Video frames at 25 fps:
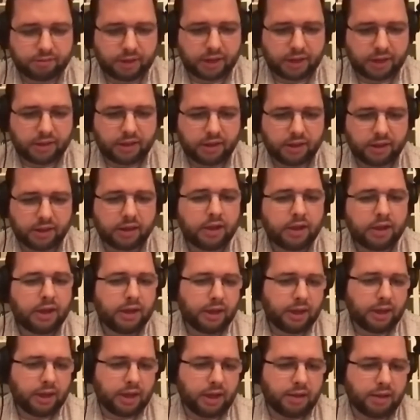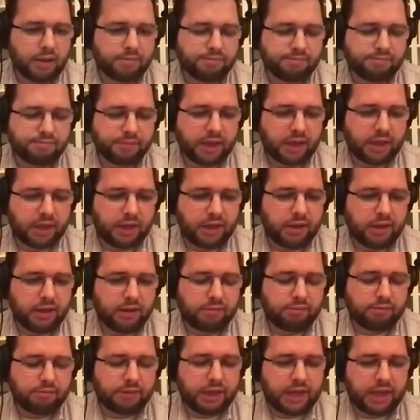I think um,
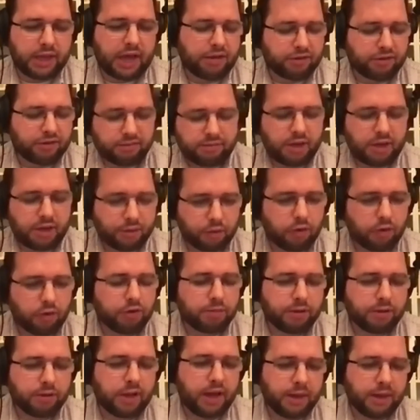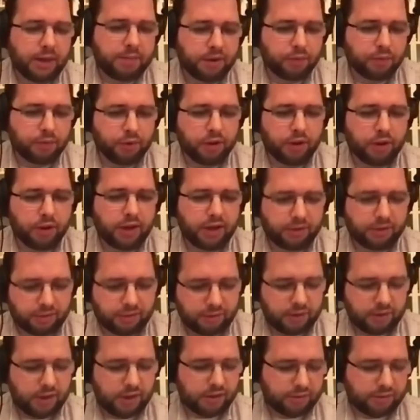he he has a role to play, but really,
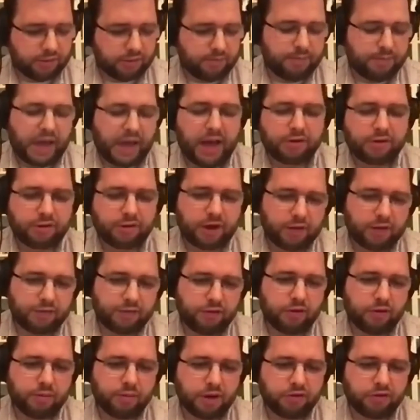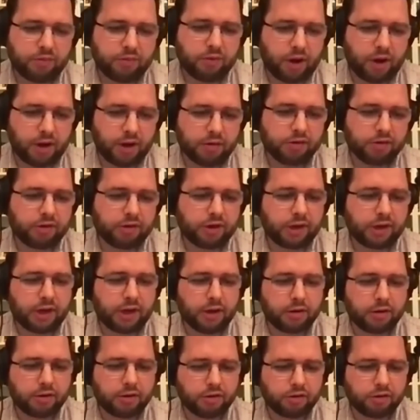it's it's passed off to a much broader set of
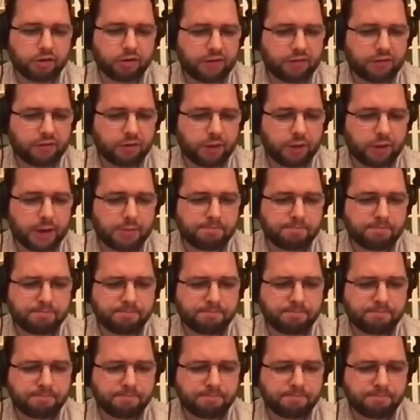characters after that.